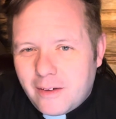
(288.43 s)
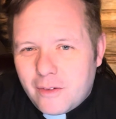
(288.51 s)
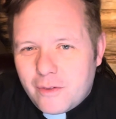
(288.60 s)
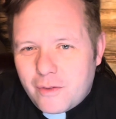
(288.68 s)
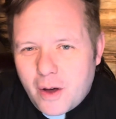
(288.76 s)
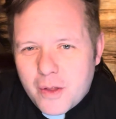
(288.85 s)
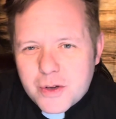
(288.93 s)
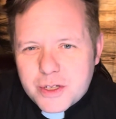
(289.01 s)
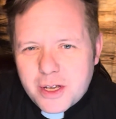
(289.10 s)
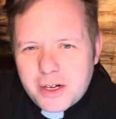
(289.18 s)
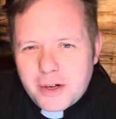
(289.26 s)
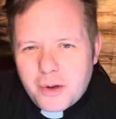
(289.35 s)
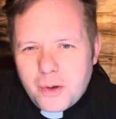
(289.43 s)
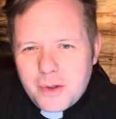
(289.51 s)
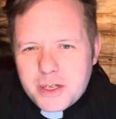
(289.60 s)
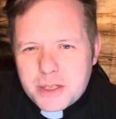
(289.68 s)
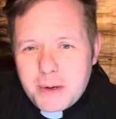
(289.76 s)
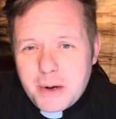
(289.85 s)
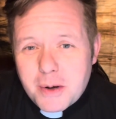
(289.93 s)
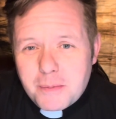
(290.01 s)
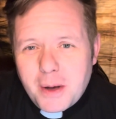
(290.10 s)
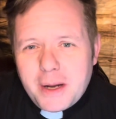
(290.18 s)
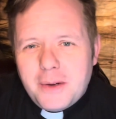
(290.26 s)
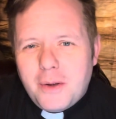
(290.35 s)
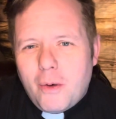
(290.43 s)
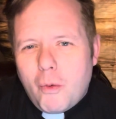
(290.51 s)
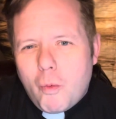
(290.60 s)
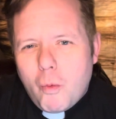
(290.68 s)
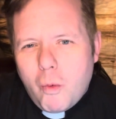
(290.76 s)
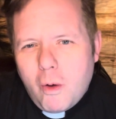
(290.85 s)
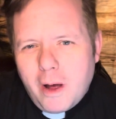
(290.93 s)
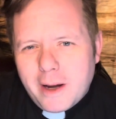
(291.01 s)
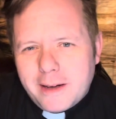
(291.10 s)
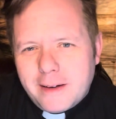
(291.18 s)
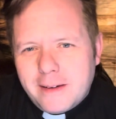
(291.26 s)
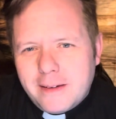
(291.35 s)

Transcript: Father, Son, and Holy Spirit, but one.